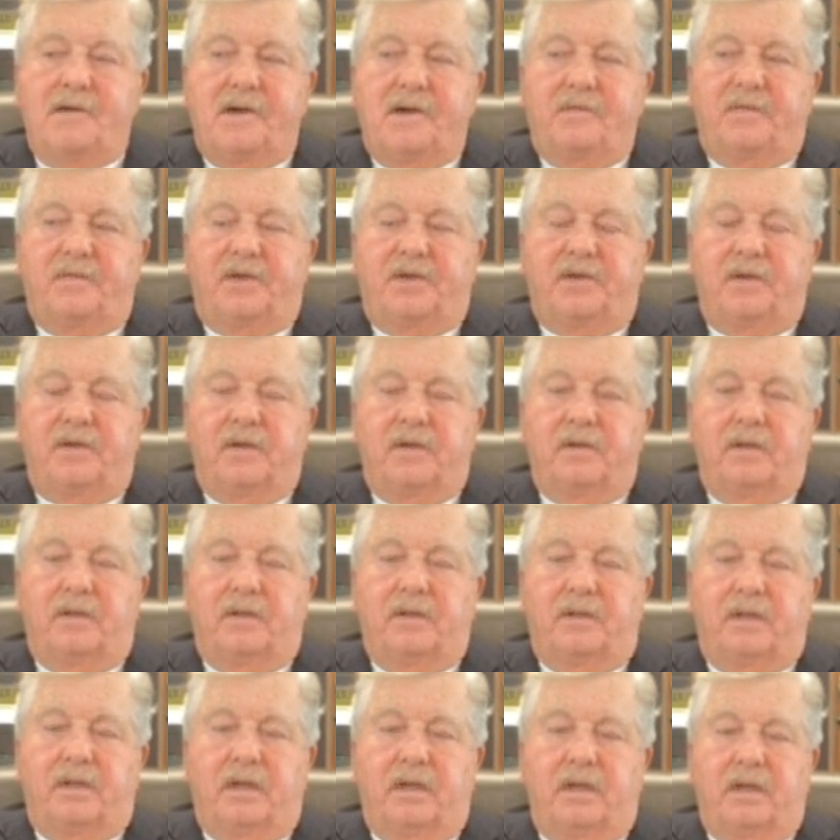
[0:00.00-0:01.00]
I'm sure
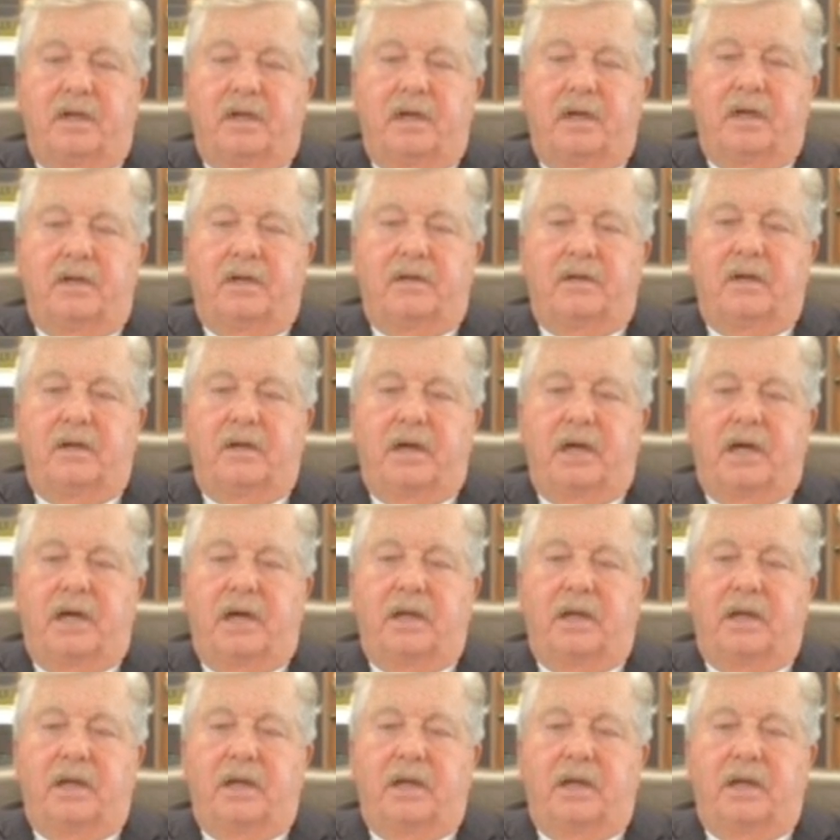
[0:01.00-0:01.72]
that they had